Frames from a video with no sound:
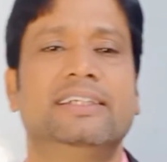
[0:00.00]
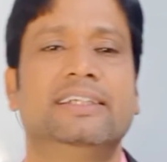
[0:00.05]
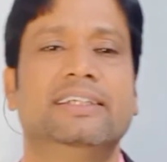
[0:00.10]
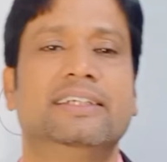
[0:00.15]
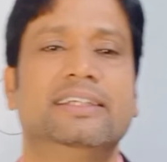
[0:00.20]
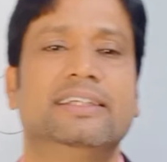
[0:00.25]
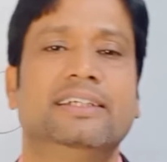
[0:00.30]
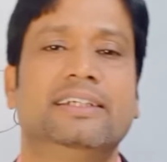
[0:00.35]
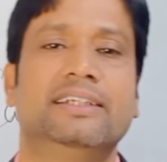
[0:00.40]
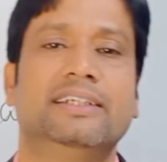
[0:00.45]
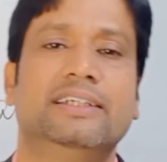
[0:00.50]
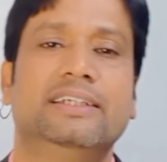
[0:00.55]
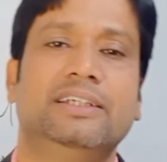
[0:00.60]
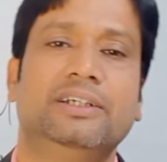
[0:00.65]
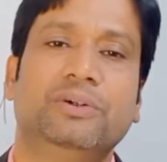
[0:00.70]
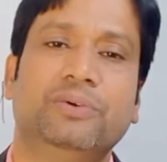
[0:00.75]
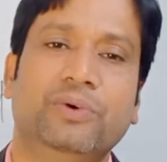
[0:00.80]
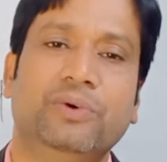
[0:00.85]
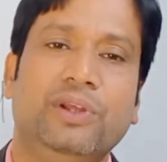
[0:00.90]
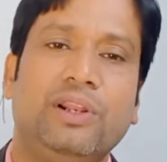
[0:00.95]
you
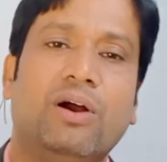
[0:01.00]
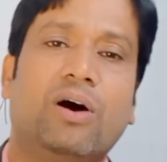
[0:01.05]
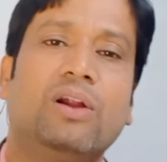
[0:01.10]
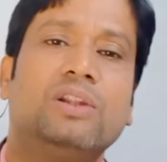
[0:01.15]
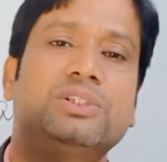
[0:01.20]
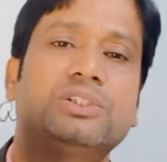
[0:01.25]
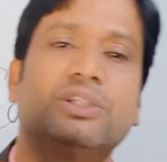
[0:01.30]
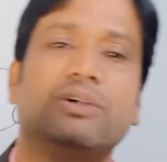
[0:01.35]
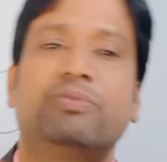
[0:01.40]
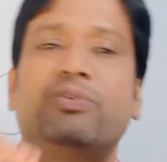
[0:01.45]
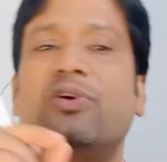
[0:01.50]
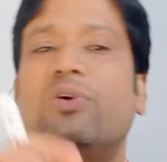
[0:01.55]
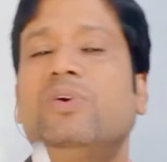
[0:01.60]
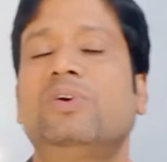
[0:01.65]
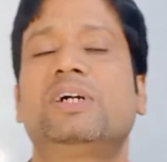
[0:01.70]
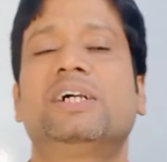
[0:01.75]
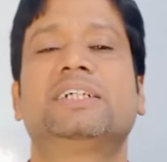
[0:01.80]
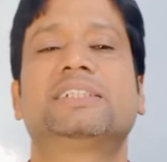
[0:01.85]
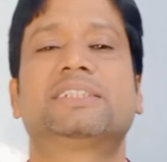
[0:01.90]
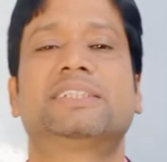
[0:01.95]
will also focus
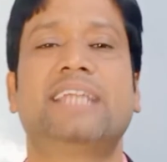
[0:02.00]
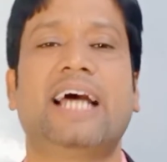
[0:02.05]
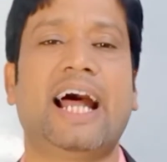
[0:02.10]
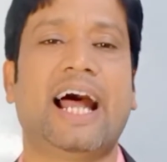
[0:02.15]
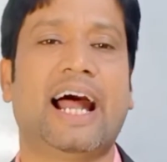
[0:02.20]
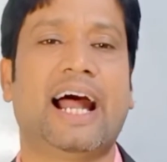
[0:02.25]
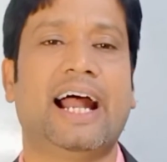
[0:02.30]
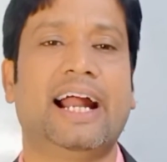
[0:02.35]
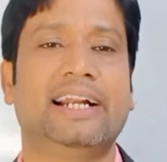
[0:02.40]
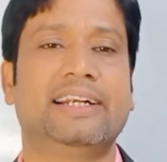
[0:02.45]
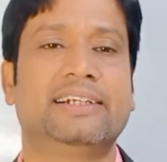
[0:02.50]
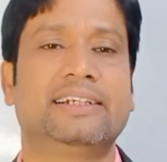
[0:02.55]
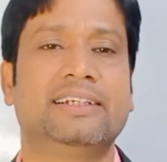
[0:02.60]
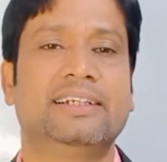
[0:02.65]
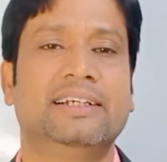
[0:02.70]
that